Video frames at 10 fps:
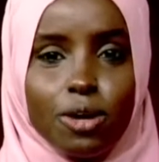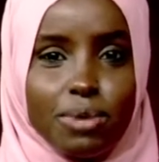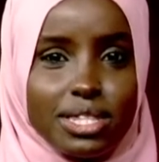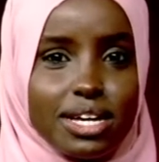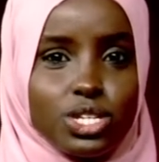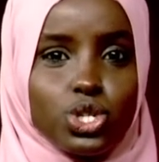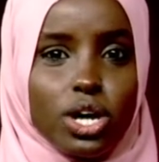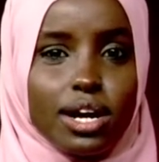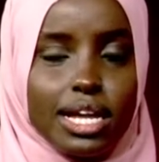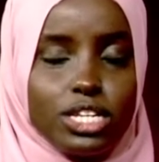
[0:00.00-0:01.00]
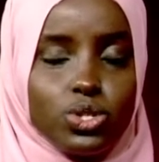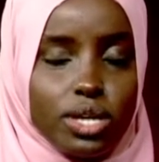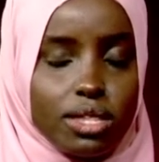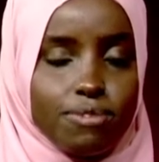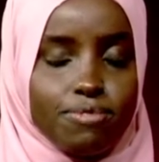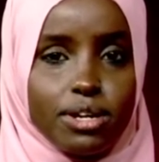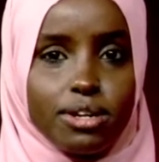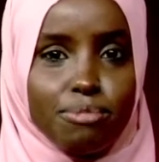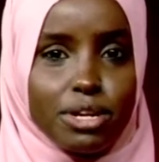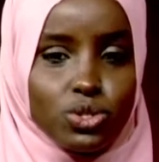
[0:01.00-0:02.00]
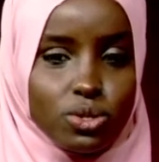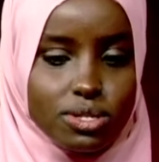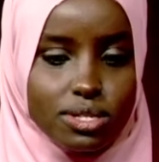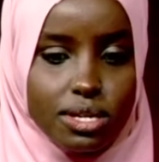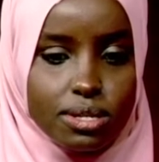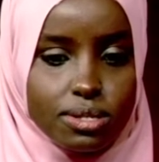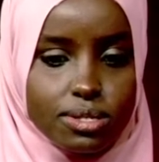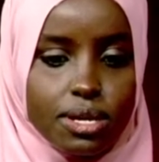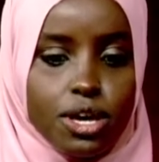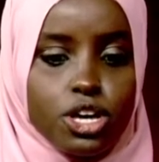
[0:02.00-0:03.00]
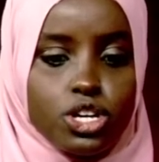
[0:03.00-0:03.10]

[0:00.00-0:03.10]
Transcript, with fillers: but they're struggling to get the fundamental skills.